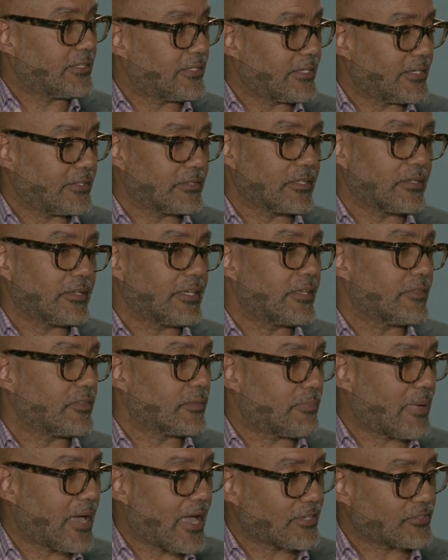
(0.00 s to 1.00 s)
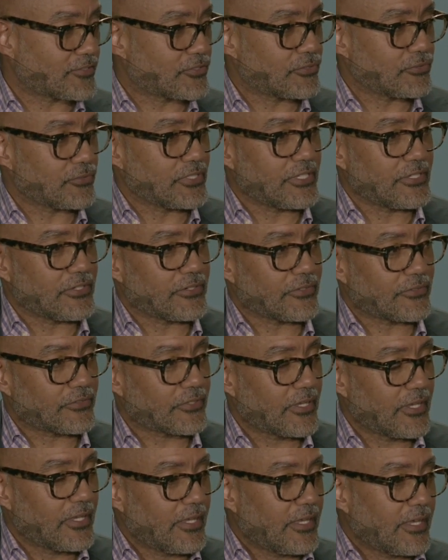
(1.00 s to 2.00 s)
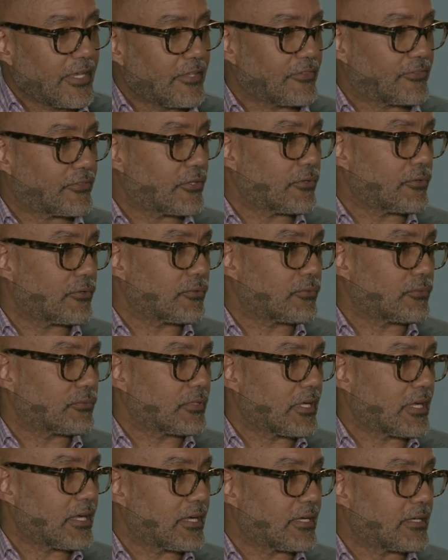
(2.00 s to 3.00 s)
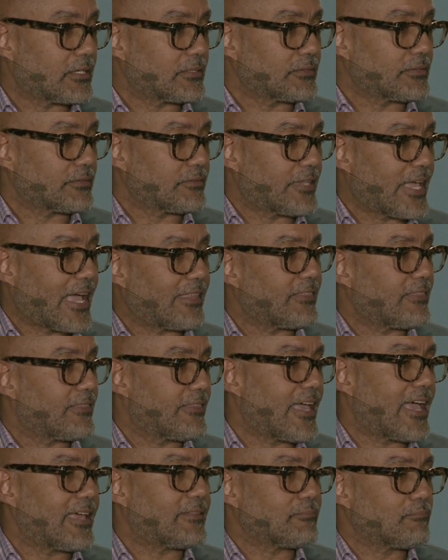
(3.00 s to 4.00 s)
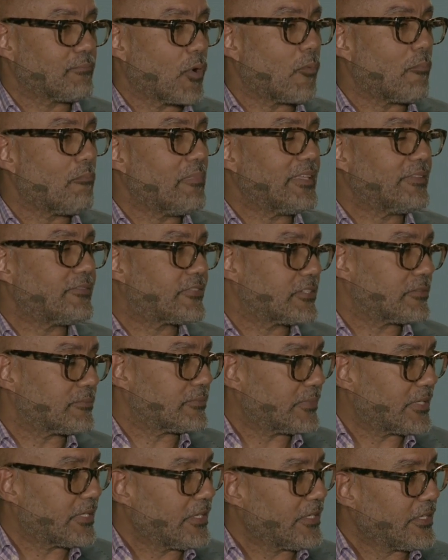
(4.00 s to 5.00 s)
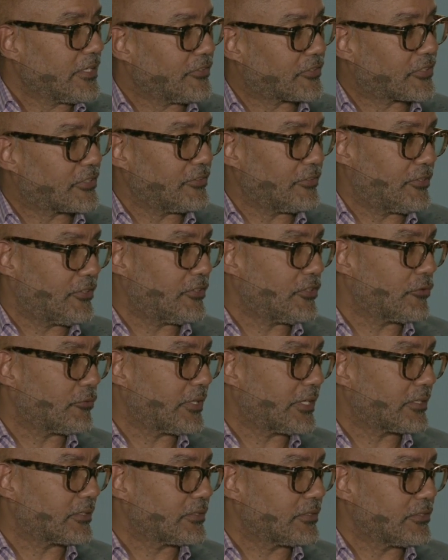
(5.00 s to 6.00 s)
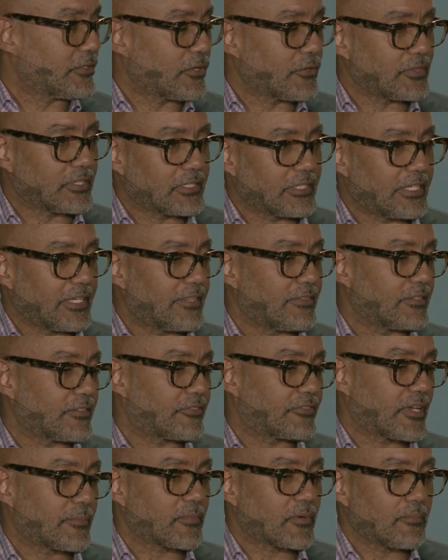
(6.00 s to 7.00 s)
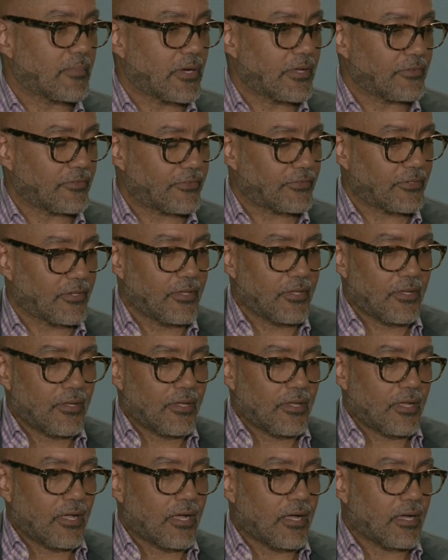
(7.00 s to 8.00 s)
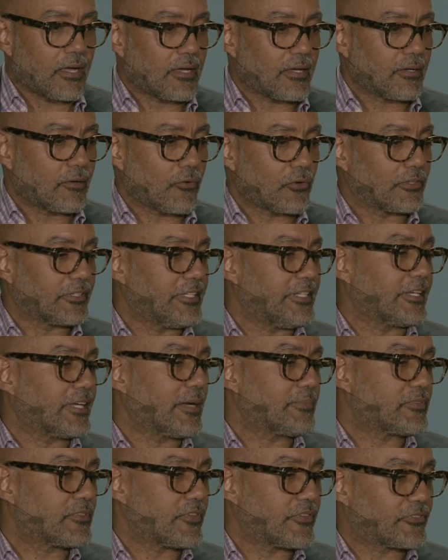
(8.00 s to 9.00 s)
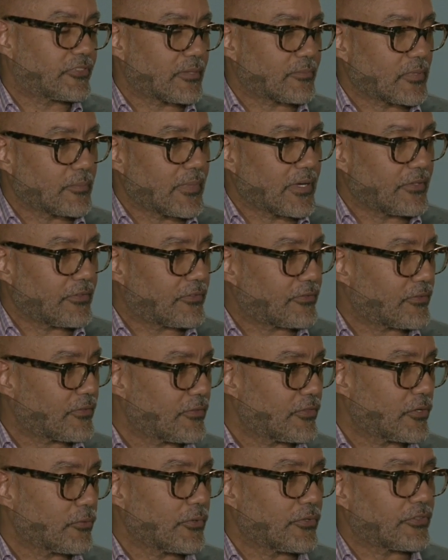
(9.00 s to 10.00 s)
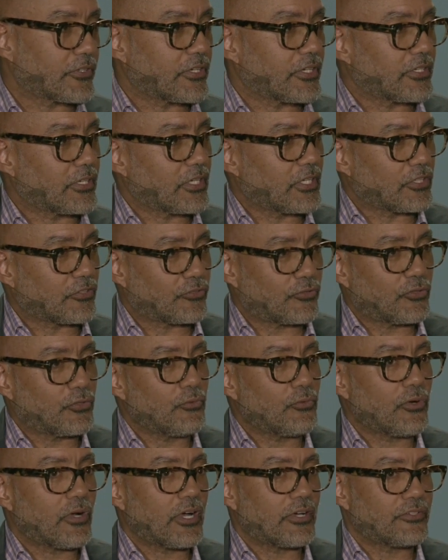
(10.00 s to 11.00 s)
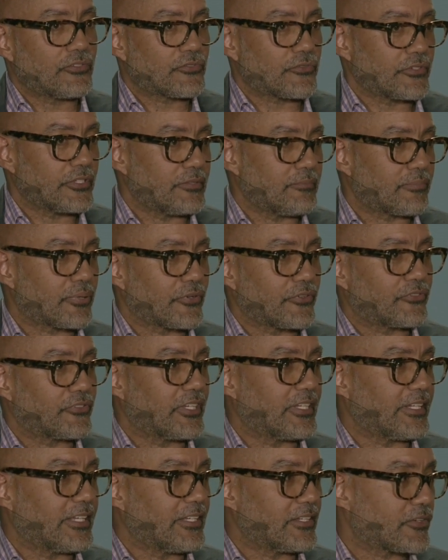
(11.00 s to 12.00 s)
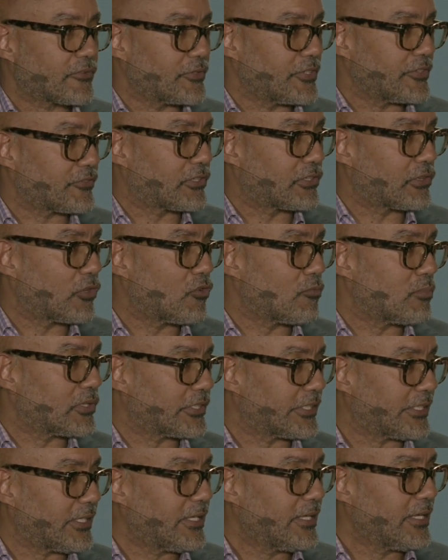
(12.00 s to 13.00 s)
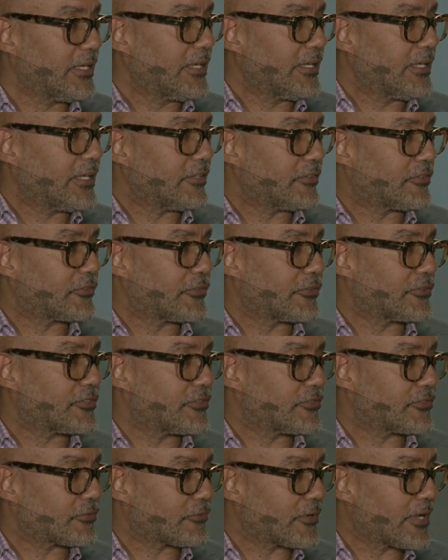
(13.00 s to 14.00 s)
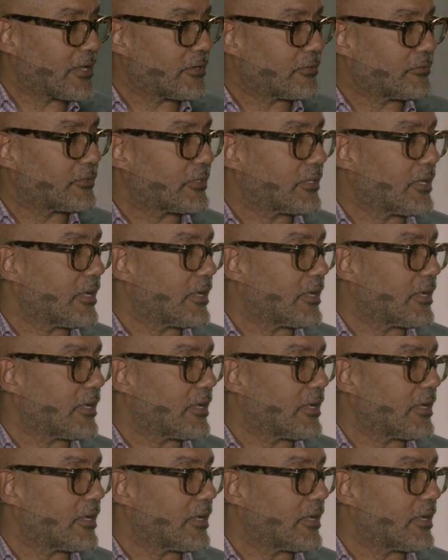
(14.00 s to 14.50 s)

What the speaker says: in the past 2 years. And so that momentum is continuing. In the summer months or leading up to the summer months, there was a 200% increase globally in searches around